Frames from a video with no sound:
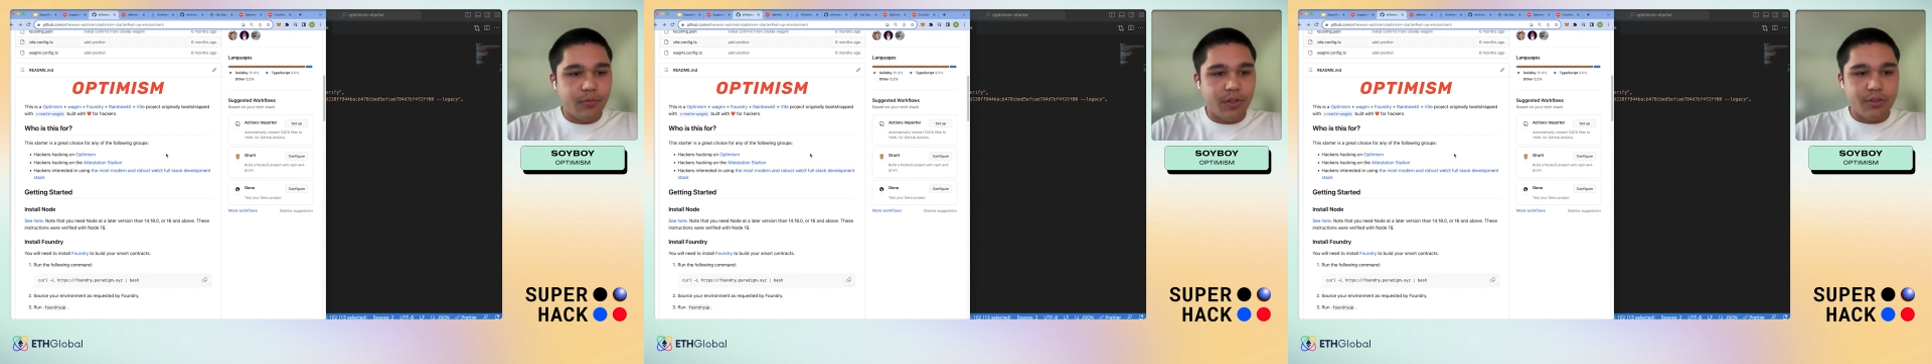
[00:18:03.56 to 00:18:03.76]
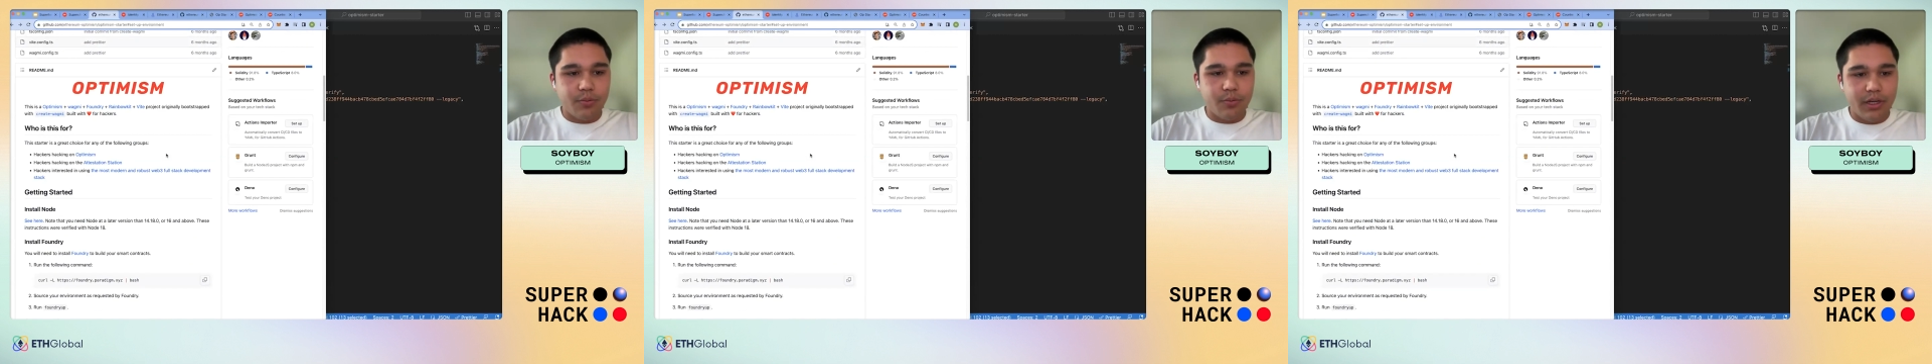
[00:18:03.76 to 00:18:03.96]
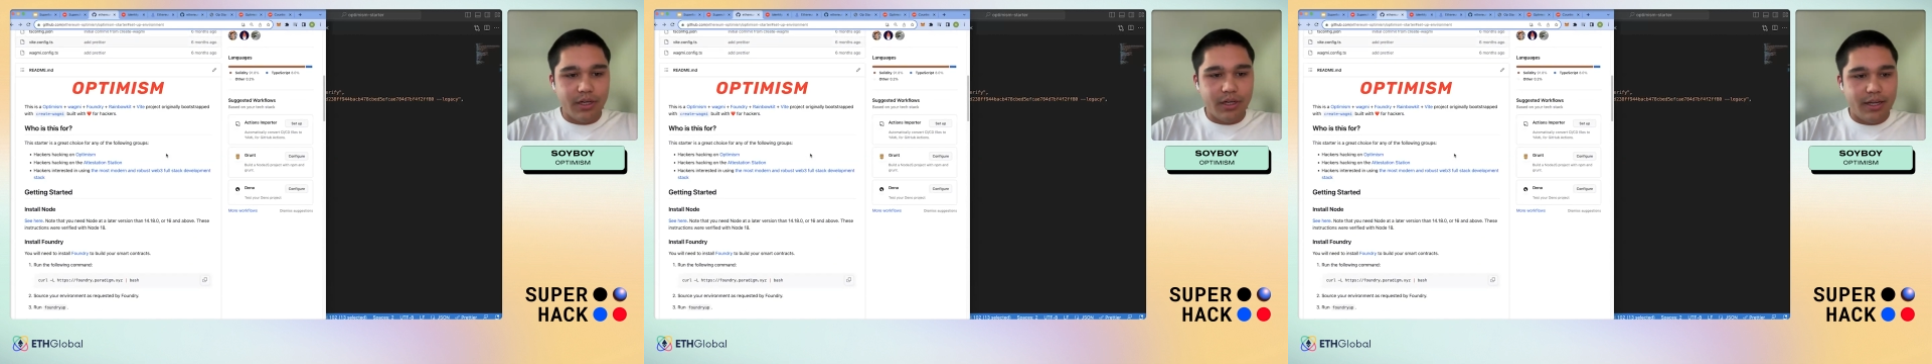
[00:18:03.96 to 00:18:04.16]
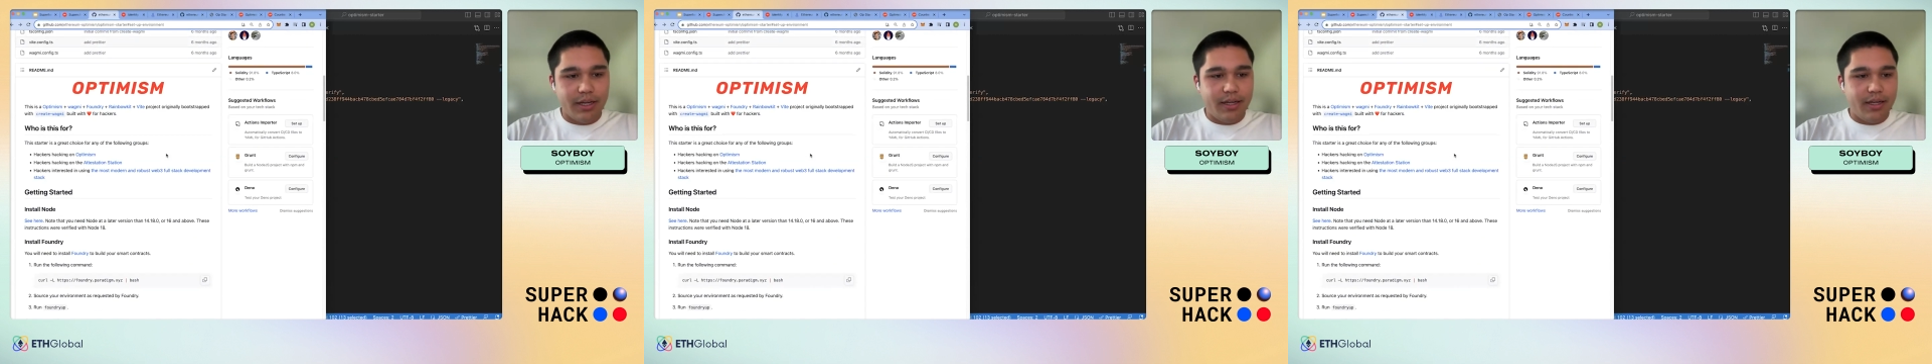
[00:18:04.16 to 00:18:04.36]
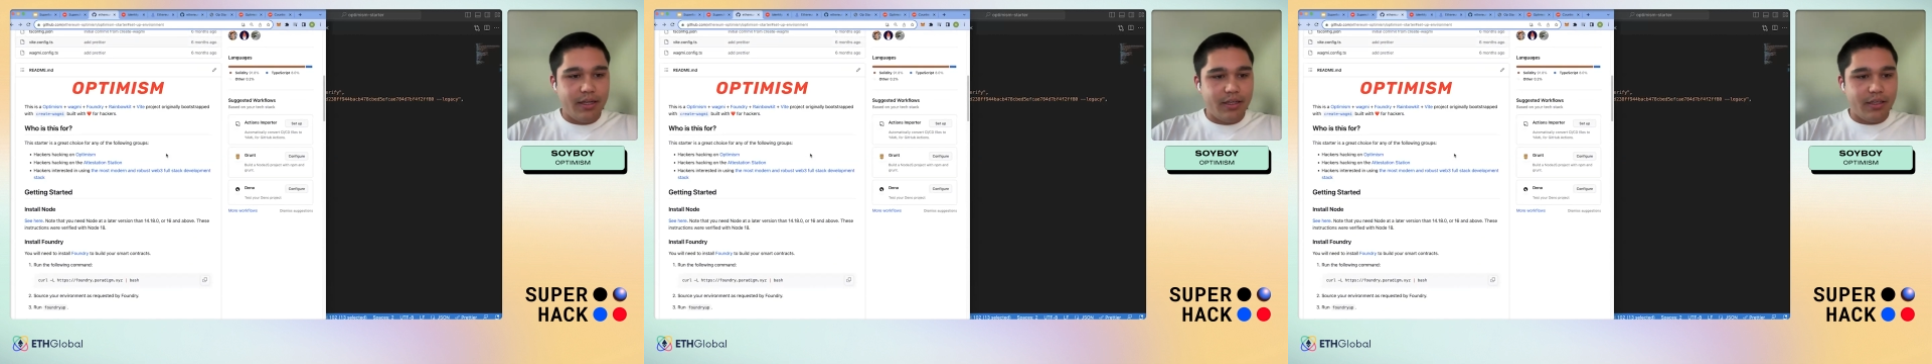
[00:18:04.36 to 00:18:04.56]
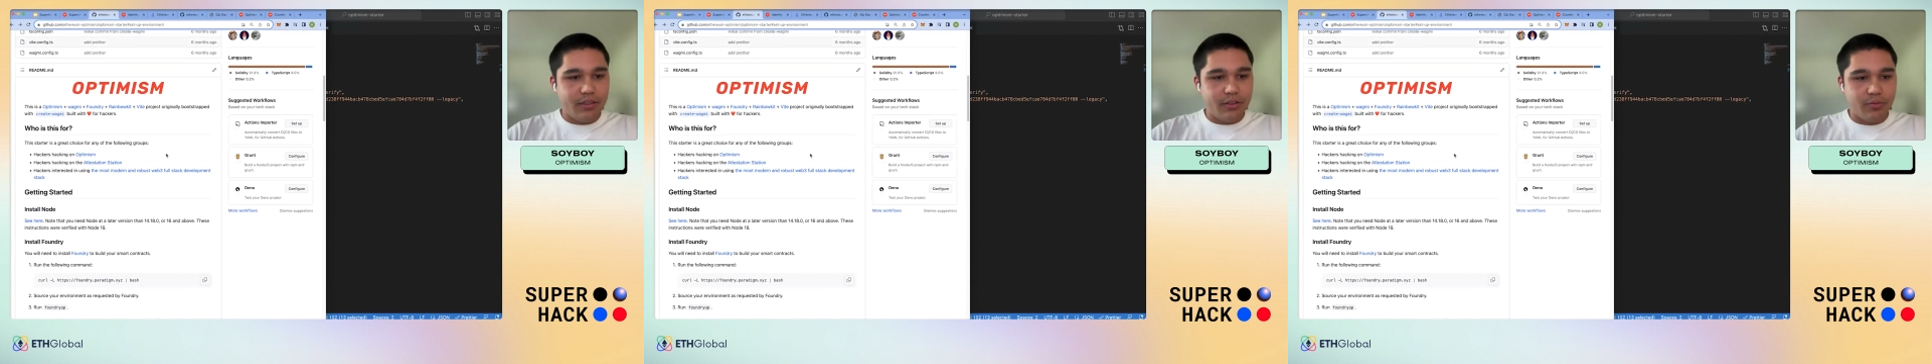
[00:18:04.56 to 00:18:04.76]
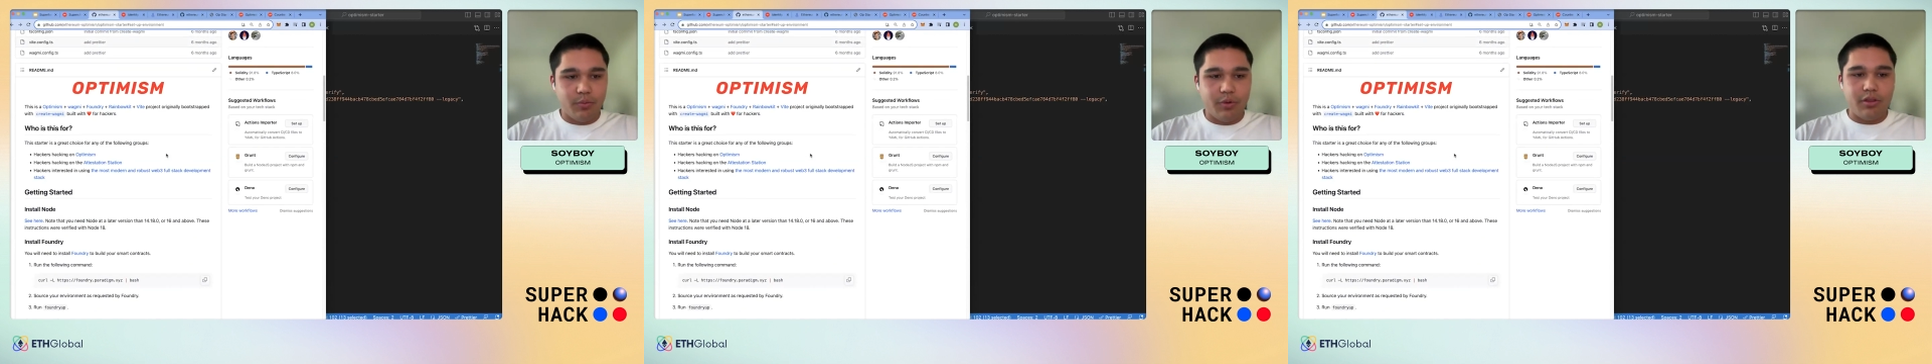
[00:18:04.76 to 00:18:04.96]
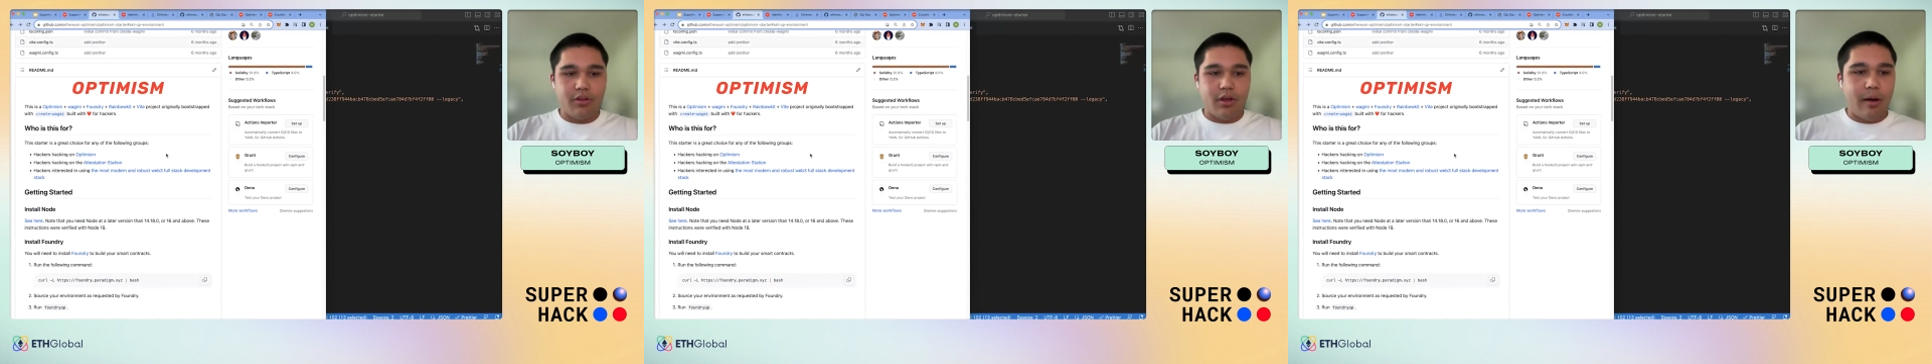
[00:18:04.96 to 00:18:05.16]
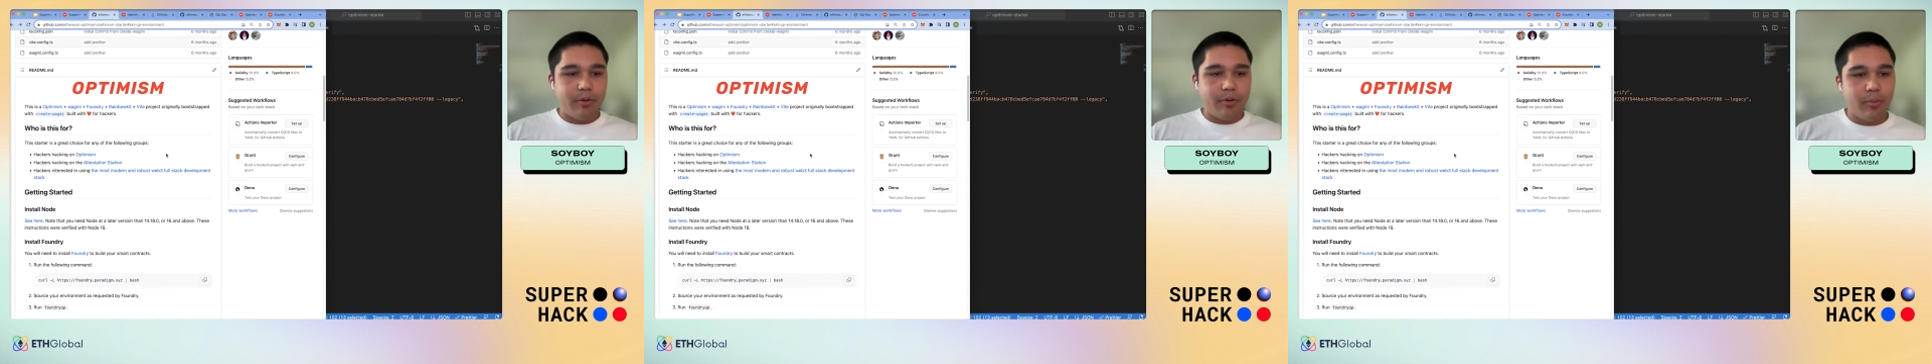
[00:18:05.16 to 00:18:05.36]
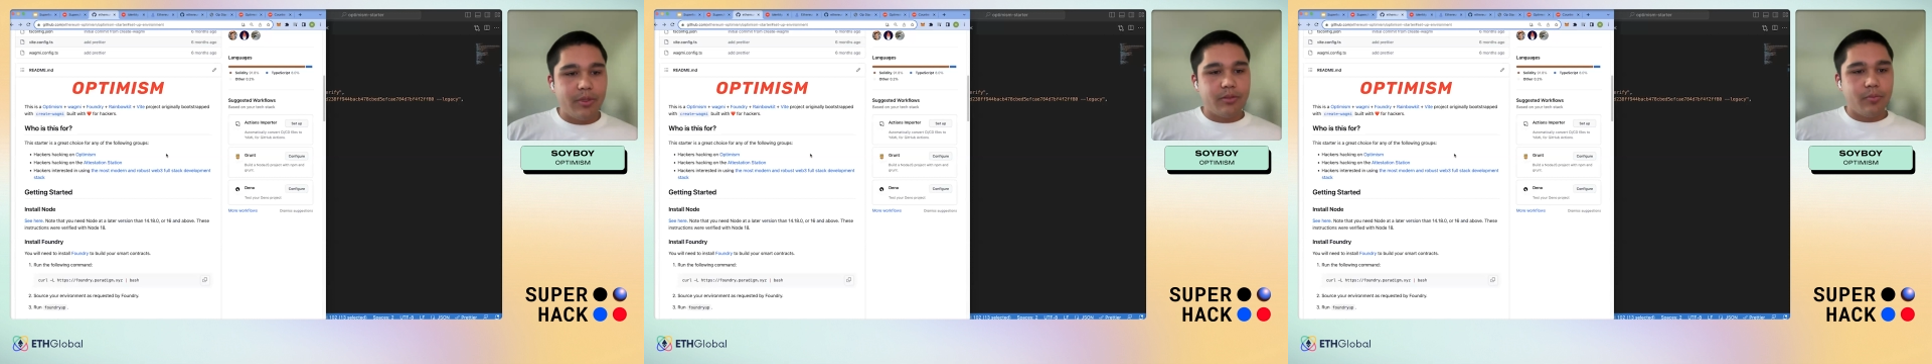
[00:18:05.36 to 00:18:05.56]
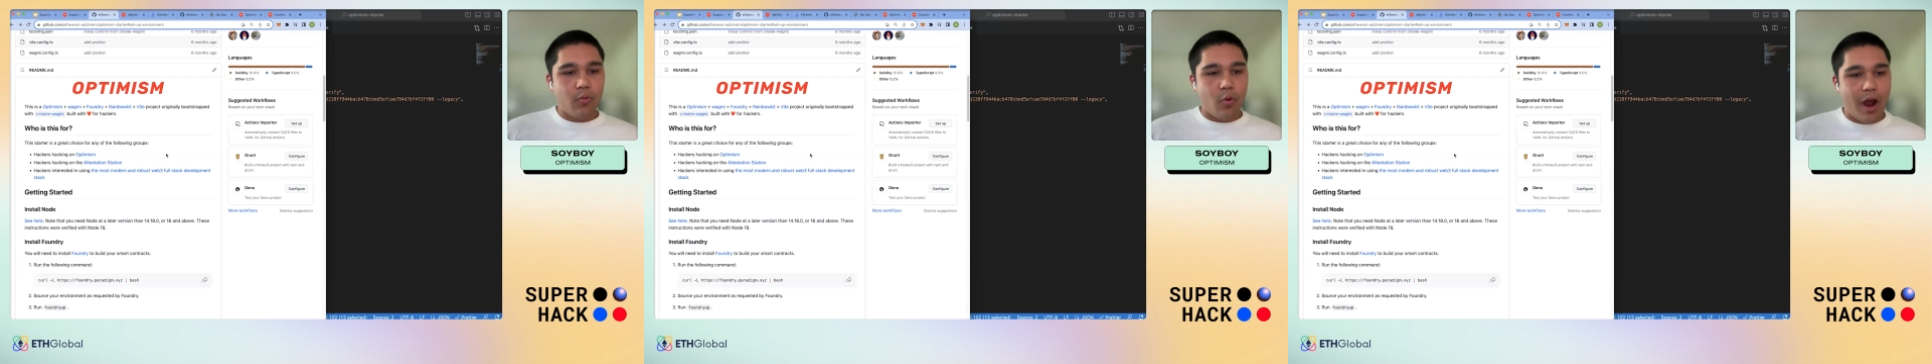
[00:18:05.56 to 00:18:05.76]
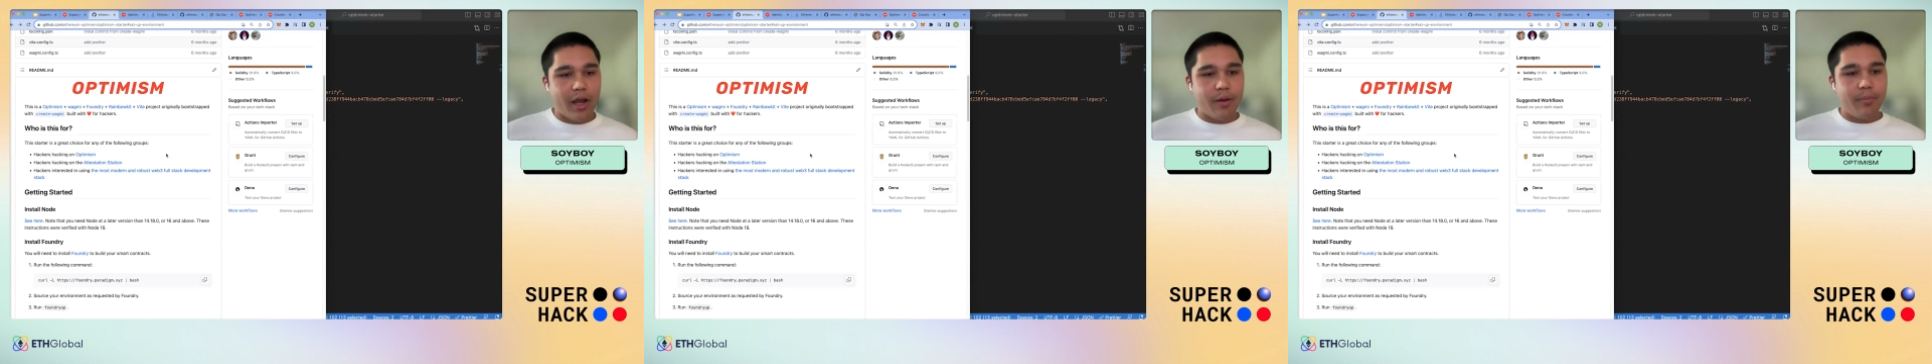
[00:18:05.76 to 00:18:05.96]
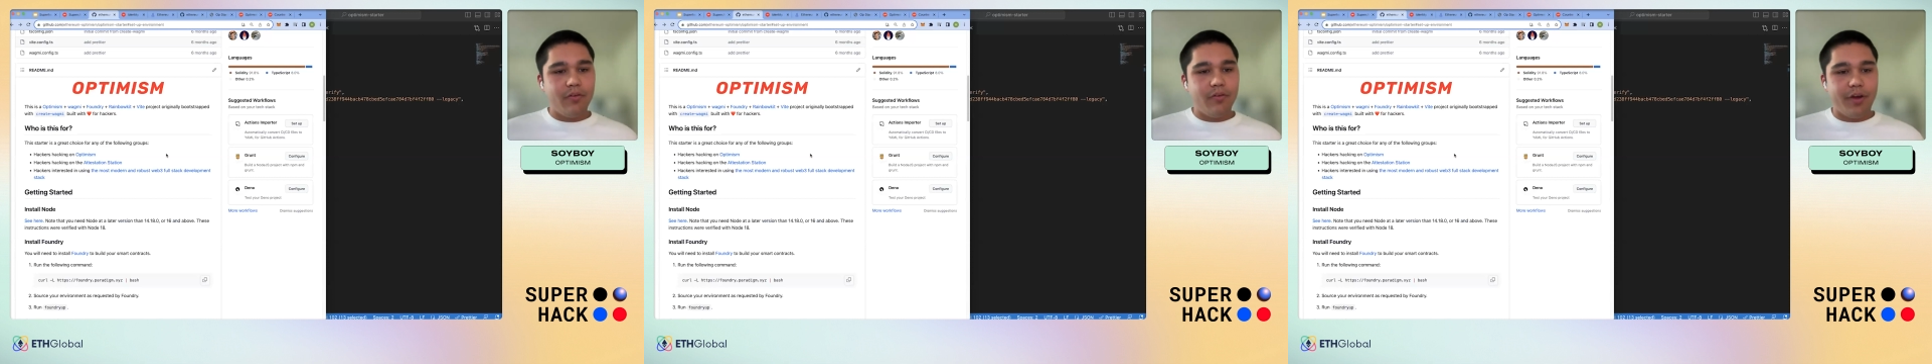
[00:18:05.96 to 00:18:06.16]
This one is with Optimism, Wagmi,